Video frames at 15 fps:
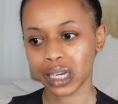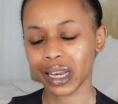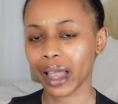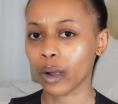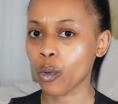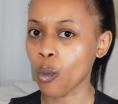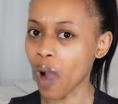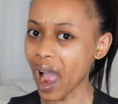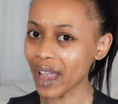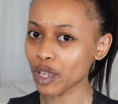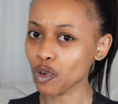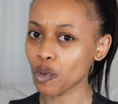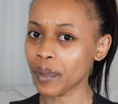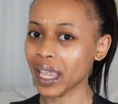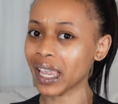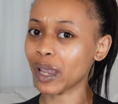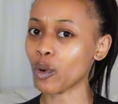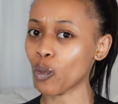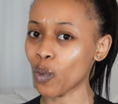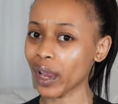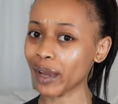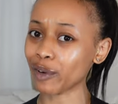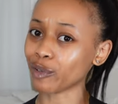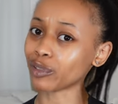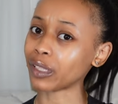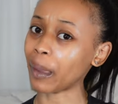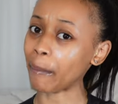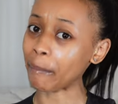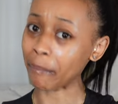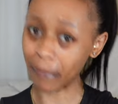Like, why you being weird
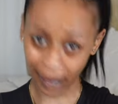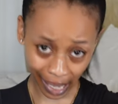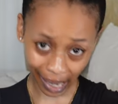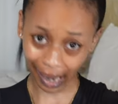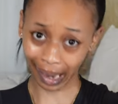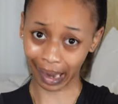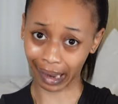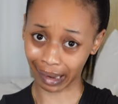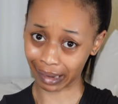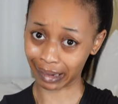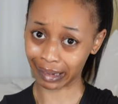to me?